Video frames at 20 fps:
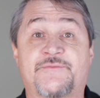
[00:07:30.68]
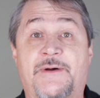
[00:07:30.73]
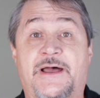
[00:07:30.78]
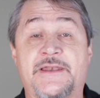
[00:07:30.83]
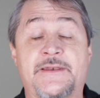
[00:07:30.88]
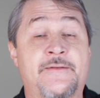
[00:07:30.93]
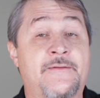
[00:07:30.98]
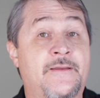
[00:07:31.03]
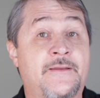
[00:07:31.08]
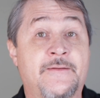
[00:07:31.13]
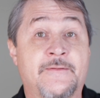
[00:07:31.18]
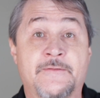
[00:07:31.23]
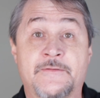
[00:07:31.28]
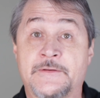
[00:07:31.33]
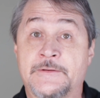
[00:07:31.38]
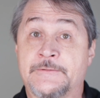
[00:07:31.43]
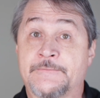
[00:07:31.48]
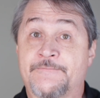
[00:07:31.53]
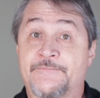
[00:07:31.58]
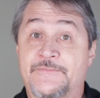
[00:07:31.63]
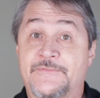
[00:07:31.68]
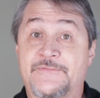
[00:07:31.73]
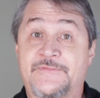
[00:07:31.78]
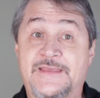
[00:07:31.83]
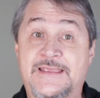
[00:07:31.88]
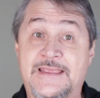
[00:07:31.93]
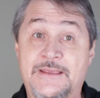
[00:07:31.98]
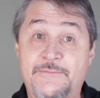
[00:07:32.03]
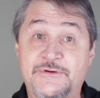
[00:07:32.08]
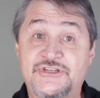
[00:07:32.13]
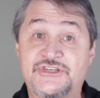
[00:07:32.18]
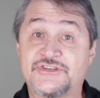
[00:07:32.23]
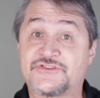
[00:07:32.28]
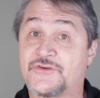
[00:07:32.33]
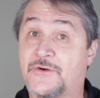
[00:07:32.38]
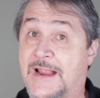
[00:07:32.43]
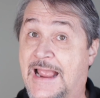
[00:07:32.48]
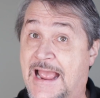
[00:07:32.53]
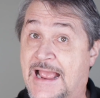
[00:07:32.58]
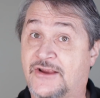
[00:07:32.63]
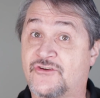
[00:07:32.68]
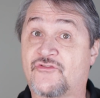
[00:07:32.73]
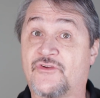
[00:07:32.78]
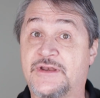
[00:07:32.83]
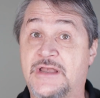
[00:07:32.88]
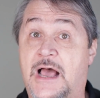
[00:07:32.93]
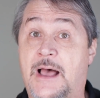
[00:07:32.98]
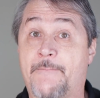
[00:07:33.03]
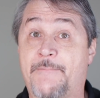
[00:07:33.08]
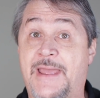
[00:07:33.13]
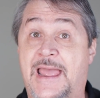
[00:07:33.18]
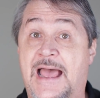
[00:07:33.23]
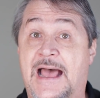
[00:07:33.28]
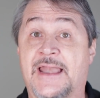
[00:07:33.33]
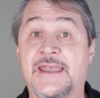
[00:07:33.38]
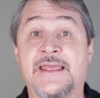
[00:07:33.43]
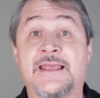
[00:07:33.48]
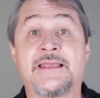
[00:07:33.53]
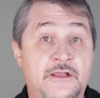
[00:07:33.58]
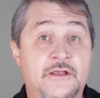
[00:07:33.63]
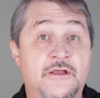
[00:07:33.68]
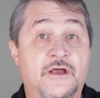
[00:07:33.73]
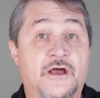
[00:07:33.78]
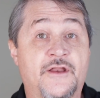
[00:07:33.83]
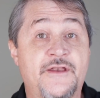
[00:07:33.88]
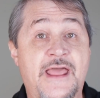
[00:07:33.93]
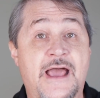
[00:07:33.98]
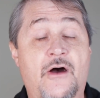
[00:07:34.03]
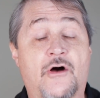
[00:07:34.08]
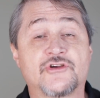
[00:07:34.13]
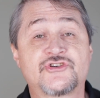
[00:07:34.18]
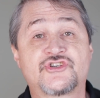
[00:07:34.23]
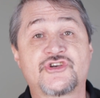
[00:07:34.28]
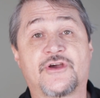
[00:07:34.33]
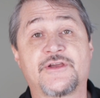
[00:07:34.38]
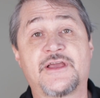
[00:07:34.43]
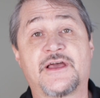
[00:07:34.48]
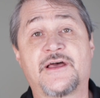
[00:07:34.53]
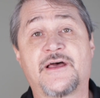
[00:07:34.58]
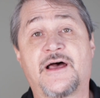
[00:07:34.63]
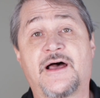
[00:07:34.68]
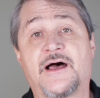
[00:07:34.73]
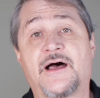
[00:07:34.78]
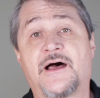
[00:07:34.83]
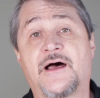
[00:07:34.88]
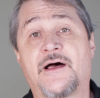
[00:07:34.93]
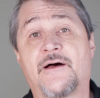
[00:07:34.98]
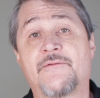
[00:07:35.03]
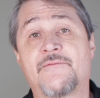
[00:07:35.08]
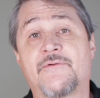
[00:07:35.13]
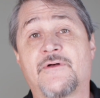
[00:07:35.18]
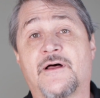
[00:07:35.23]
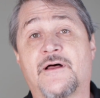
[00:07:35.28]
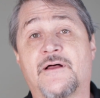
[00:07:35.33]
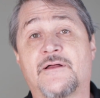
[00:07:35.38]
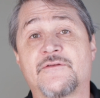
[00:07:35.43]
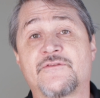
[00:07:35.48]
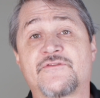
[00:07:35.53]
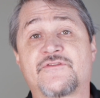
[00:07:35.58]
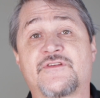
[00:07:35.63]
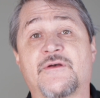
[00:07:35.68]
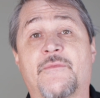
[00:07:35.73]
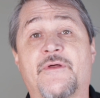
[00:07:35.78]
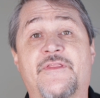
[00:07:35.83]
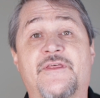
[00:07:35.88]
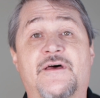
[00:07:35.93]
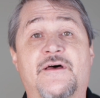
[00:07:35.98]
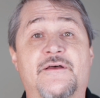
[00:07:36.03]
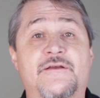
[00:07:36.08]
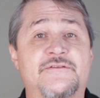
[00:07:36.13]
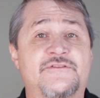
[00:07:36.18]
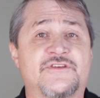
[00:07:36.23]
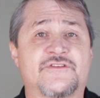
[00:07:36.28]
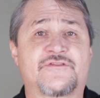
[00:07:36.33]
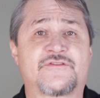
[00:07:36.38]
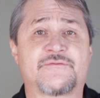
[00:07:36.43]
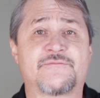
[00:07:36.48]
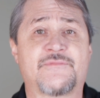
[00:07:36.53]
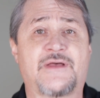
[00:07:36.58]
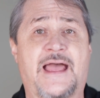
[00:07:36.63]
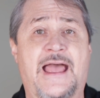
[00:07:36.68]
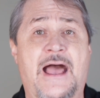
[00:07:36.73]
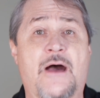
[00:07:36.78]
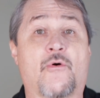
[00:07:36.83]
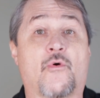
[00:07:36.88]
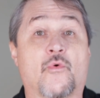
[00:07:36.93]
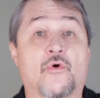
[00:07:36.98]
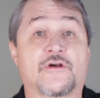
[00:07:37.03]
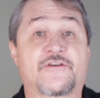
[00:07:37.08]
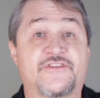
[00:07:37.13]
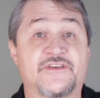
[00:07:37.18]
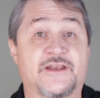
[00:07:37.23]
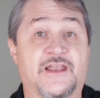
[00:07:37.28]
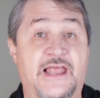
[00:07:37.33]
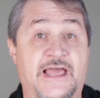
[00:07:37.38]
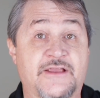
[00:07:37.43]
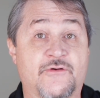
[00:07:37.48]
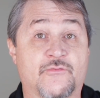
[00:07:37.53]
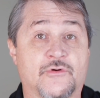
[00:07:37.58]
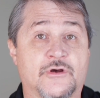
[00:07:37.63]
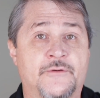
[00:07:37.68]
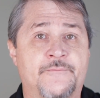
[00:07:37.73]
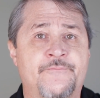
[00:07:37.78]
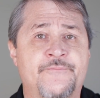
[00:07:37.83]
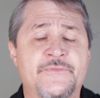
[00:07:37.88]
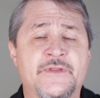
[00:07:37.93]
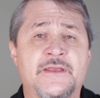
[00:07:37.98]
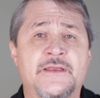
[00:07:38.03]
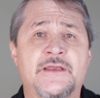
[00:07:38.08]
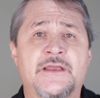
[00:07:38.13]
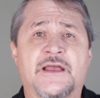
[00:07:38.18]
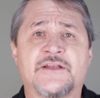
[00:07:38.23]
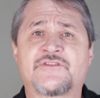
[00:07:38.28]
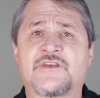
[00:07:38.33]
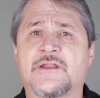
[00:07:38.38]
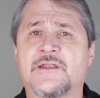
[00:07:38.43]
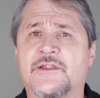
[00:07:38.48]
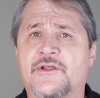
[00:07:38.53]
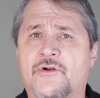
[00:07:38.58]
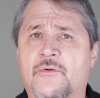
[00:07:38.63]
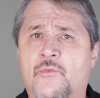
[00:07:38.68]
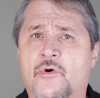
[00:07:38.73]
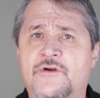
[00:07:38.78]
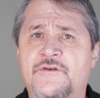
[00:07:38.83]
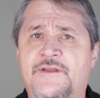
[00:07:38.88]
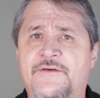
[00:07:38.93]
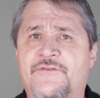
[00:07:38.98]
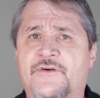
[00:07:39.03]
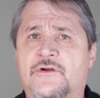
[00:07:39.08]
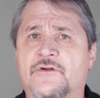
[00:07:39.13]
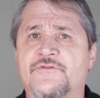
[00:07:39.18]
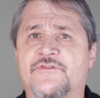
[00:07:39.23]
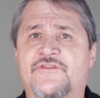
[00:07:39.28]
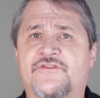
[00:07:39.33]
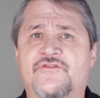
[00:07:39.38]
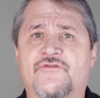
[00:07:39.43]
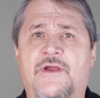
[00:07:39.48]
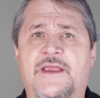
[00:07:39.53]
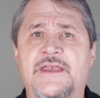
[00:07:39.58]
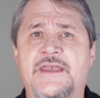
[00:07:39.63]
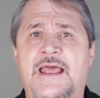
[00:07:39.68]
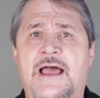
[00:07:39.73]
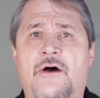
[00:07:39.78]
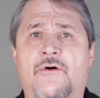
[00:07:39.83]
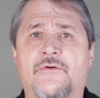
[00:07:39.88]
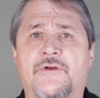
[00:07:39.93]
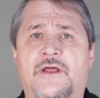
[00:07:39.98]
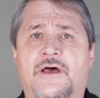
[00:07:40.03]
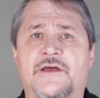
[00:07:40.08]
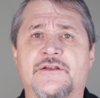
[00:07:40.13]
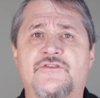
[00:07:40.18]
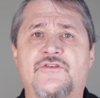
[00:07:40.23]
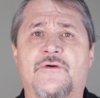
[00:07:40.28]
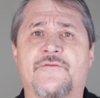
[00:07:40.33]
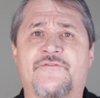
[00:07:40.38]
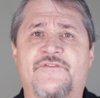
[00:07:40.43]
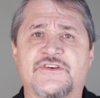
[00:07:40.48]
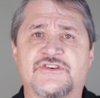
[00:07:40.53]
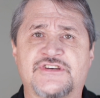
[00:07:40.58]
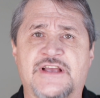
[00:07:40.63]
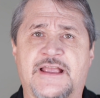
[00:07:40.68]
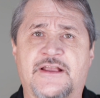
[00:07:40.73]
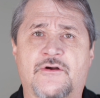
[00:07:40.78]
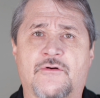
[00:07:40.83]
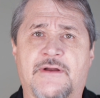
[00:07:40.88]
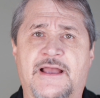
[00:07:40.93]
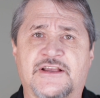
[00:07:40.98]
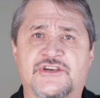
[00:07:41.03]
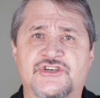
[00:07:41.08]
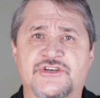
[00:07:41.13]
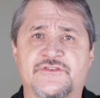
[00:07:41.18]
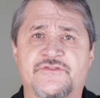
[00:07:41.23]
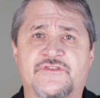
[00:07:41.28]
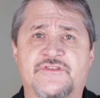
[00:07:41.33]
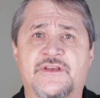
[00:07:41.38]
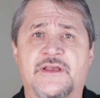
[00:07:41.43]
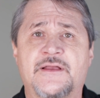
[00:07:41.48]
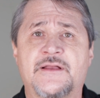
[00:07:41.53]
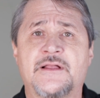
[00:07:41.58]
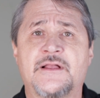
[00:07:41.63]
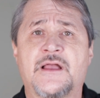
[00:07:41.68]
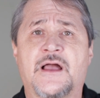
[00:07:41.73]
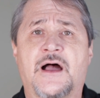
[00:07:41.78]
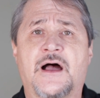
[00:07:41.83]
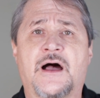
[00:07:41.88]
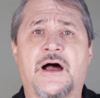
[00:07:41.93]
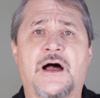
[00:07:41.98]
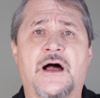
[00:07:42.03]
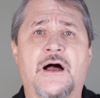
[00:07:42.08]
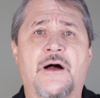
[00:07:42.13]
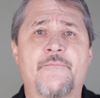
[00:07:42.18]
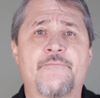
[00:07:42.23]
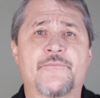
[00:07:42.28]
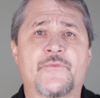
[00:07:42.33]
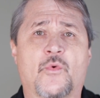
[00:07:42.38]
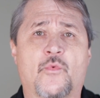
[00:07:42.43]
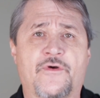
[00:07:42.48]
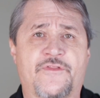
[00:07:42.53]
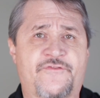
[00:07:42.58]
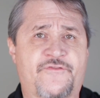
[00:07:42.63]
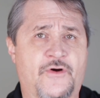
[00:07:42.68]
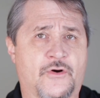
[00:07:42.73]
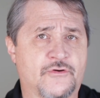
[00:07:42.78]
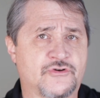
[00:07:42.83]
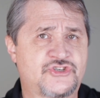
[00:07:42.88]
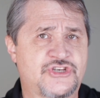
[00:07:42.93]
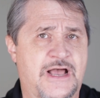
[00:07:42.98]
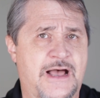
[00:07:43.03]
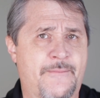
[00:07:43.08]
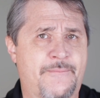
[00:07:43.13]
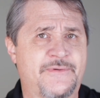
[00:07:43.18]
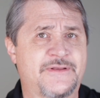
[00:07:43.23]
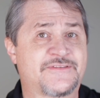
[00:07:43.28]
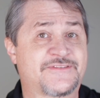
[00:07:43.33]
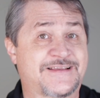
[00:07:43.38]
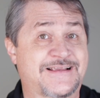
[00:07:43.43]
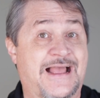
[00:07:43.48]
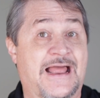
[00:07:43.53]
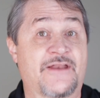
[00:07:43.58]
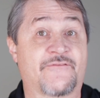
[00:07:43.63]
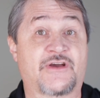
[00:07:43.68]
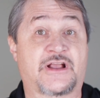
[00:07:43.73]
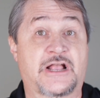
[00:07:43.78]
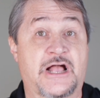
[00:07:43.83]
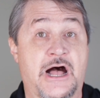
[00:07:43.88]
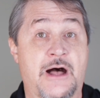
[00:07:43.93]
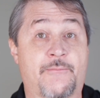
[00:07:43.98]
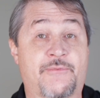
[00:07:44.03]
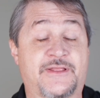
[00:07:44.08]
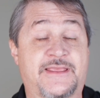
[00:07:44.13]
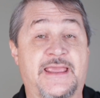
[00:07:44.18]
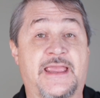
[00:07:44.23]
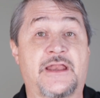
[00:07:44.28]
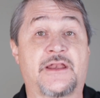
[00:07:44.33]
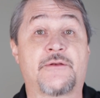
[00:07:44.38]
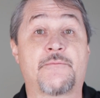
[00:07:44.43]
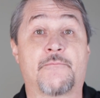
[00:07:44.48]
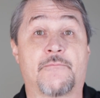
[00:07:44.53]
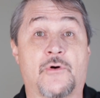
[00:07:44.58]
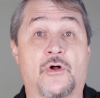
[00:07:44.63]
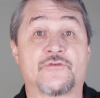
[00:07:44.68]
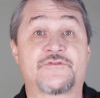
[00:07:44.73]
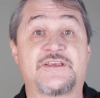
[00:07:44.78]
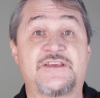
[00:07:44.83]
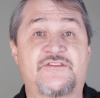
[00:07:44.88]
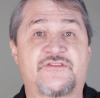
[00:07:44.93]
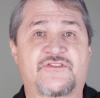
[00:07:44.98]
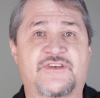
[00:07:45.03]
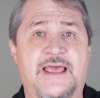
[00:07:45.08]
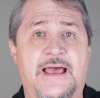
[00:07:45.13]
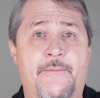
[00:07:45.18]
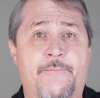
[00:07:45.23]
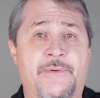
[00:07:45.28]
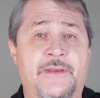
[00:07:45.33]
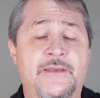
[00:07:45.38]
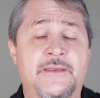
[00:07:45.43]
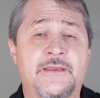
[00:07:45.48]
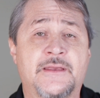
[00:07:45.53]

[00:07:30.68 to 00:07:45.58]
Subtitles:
button, the images are actually not bad. And now I'll show you some of just how it works in Lightroom. It's a little more difficult to straighten out, do fisheye corrections with Photoshop. It's kind of a complicated multi-step